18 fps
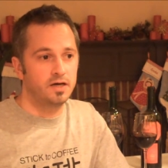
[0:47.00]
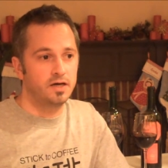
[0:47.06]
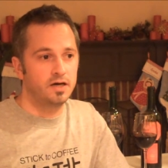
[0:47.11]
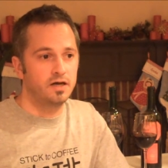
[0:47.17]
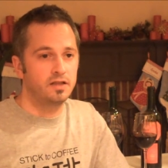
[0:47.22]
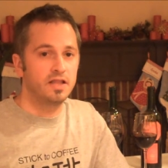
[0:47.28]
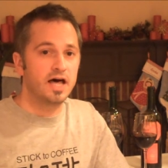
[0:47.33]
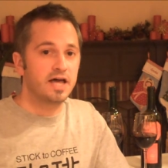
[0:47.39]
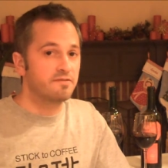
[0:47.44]
a
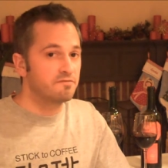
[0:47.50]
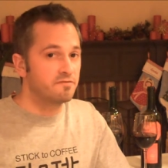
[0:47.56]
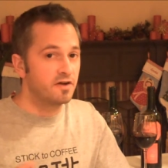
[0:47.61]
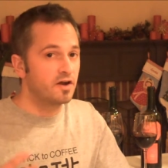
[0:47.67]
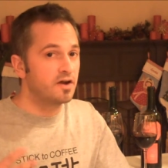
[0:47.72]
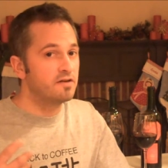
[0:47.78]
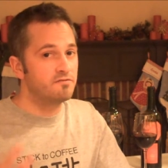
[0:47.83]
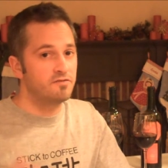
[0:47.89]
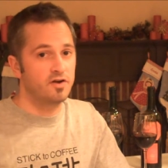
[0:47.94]
lot of
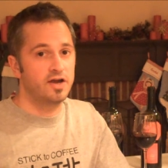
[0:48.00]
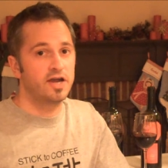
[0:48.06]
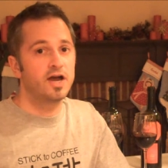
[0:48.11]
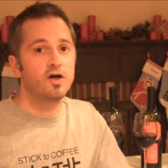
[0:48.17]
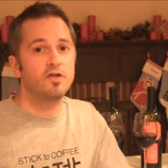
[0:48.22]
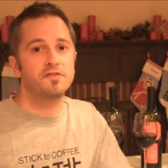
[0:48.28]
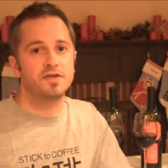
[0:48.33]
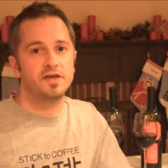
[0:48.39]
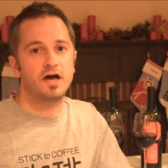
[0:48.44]
very, very
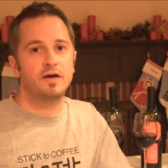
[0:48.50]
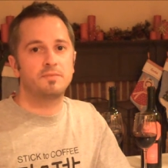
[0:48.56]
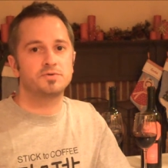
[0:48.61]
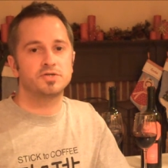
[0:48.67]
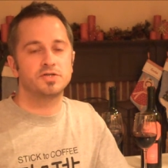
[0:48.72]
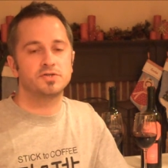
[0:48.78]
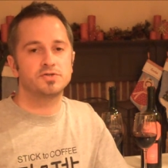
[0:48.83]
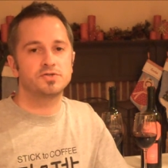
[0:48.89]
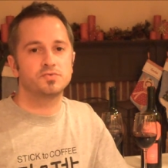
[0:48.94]
healthy
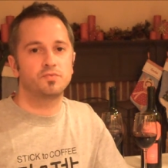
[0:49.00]
options,